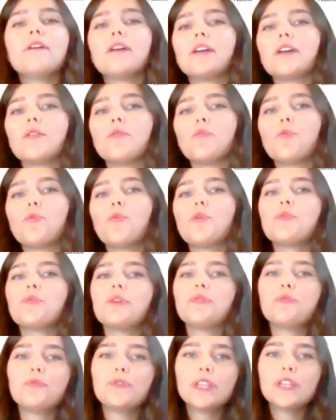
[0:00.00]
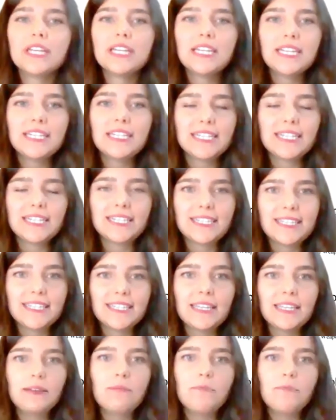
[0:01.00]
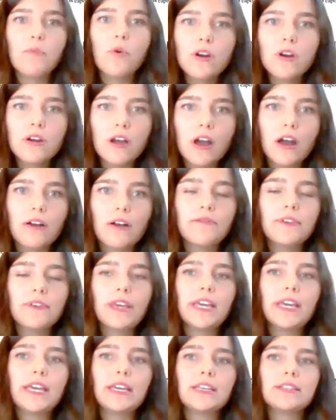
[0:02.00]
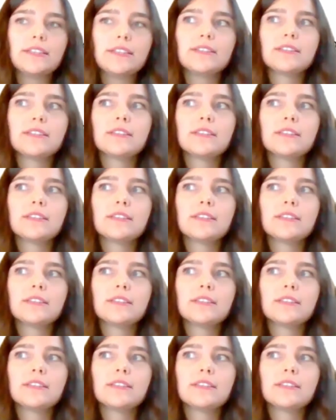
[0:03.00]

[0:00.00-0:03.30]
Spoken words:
what we really need to see more of is